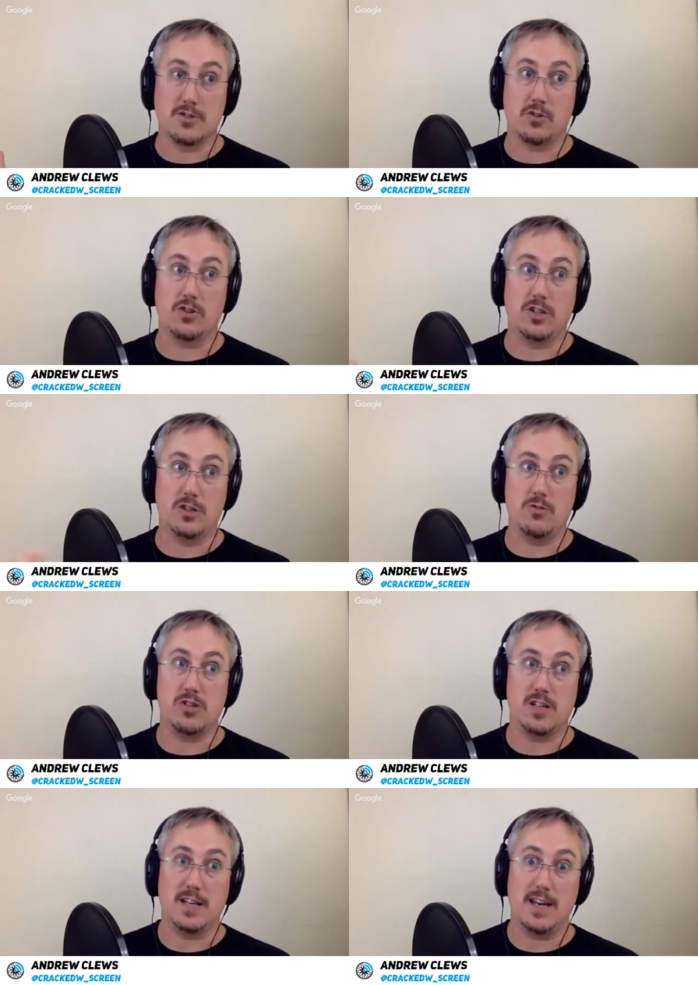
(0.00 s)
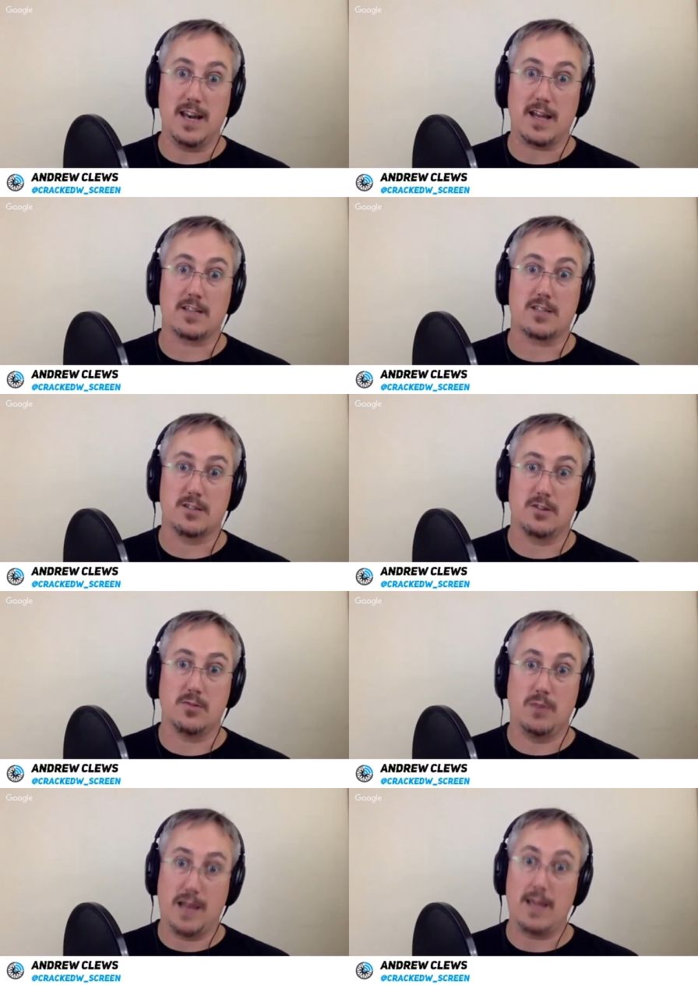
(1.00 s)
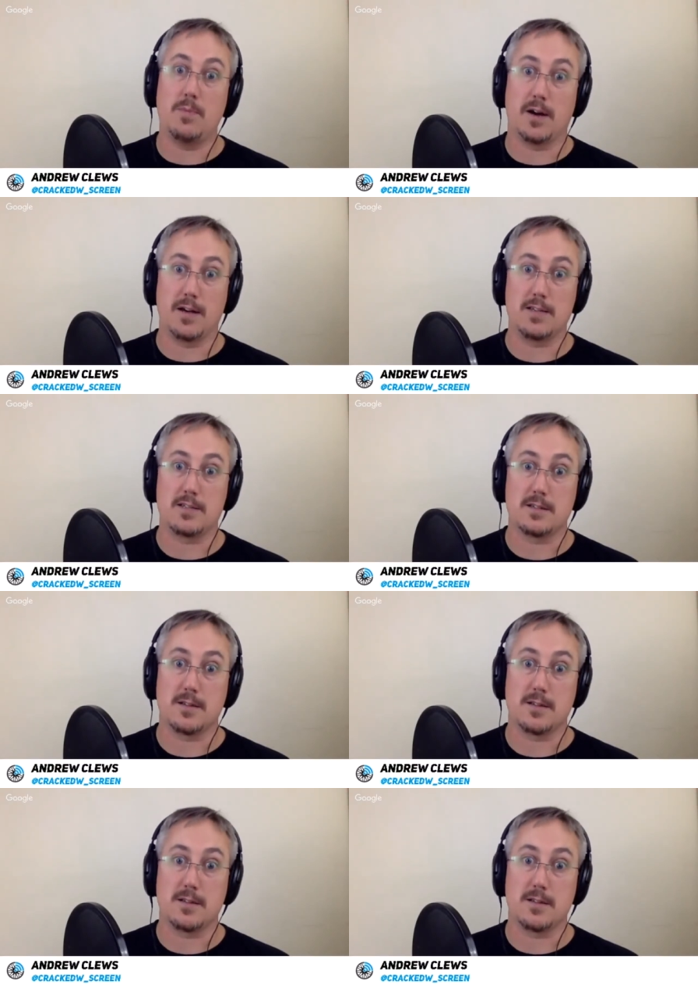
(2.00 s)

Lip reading: not usually next to lay-bys.